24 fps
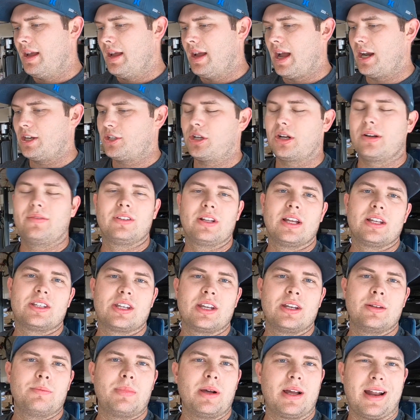I should have
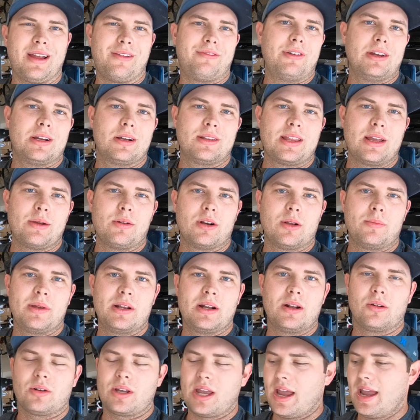listened, but I figured they would have
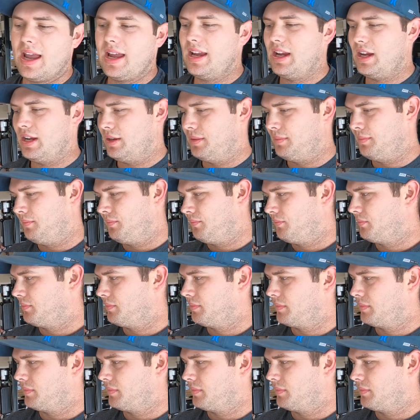been okay, and